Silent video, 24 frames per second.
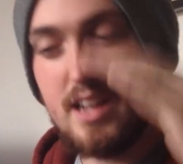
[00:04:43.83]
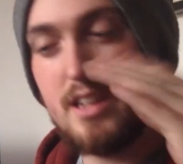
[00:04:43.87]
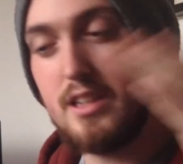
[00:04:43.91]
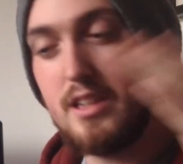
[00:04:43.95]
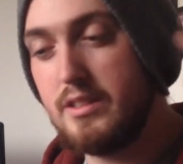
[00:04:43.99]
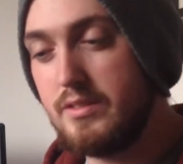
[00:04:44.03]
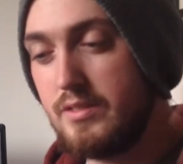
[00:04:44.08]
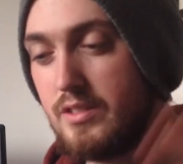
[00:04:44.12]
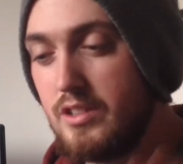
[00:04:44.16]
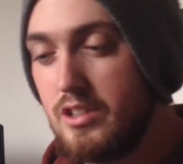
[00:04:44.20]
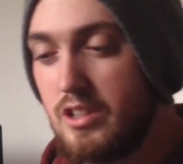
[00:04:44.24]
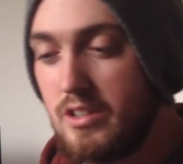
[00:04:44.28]
or the
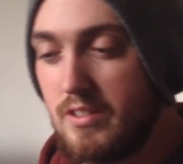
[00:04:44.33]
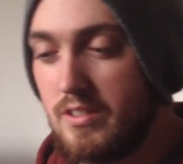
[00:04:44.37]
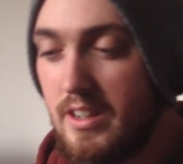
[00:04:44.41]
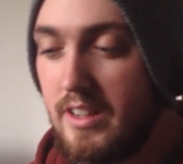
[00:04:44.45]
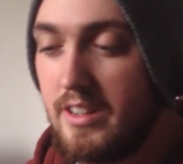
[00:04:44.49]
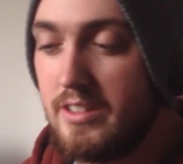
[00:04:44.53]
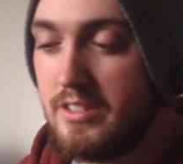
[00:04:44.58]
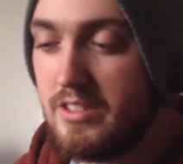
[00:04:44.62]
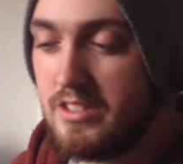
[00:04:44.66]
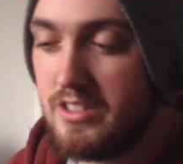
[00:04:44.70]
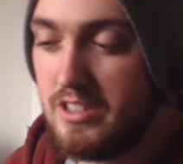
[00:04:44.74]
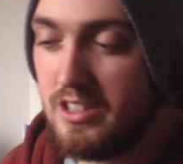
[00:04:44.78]

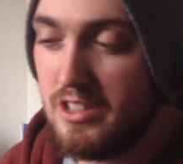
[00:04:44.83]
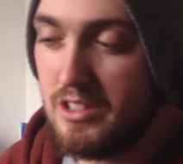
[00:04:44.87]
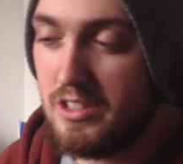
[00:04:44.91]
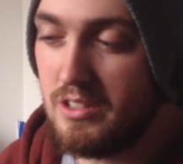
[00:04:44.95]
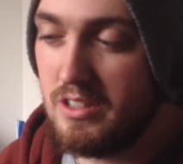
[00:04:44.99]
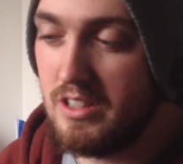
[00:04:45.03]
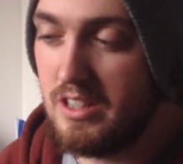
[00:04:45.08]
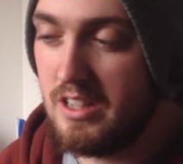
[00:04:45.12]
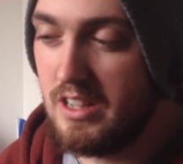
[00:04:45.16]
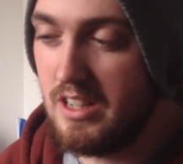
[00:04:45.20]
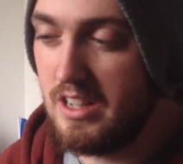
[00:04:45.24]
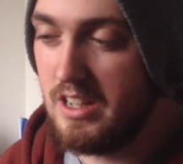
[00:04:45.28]
foreground, so
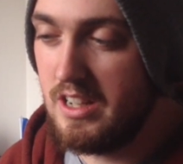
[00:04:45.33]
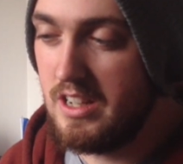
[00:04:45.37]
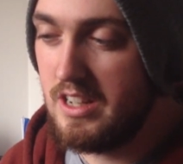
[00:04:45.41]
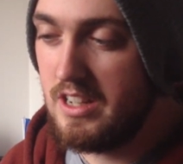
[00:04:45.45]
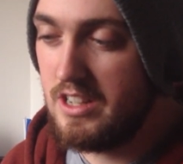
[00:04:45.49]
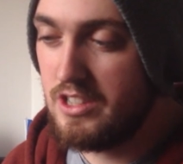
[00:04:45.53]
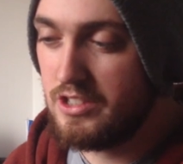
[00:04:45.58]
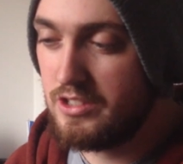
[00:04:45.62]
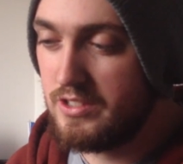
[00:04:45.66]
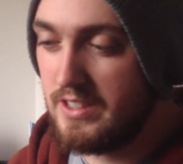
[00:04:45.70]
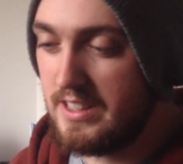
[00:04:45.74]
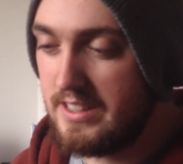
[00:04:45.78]

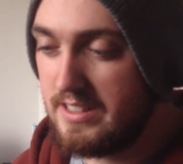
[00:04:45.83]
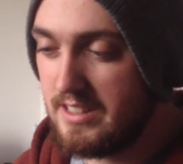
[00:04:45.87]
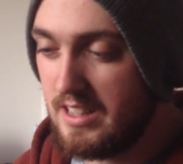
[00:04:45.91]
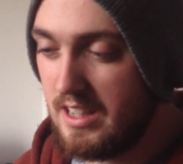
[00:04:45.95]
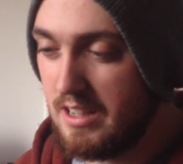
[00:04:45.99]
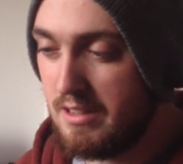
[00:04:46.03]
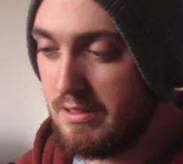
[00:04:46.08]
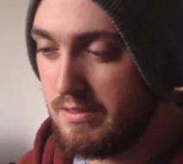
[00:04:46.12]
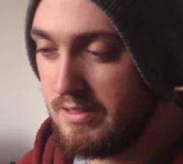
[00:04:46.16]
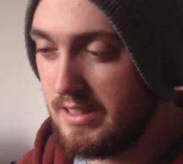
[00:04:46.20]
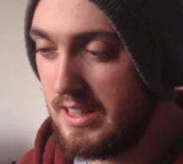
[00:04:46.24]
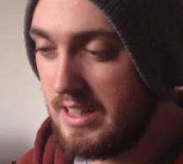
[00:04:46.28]
it's great to
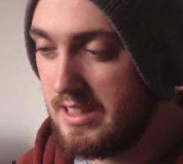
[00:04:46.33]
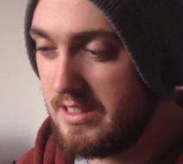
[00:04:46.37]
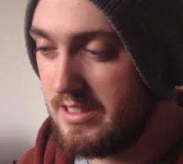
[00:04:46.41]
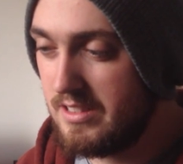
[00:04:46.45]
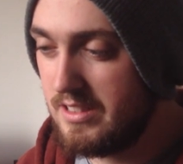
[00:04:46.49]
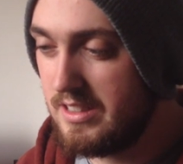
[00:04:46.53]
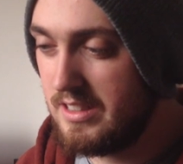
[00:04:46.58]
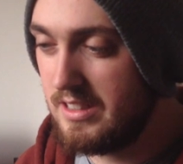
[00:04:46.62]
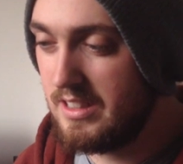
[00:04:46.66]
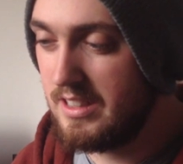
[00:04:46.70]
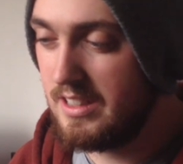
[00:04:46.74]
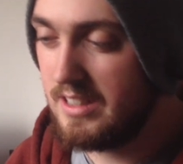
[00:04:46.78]
have that on
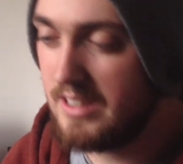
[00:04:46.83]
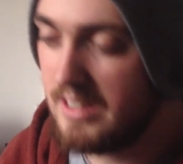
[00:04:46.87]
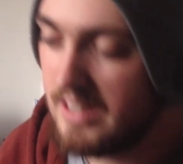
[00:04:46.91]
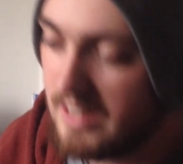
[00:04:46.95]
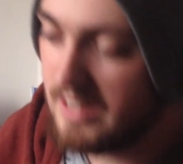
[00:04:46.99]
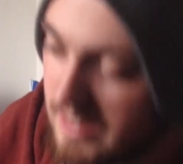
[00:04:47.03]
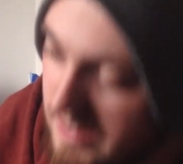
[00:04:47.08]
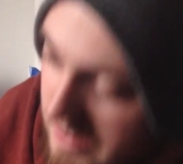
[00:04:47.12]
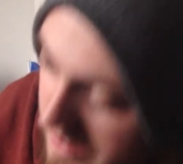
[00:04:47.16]
it like that.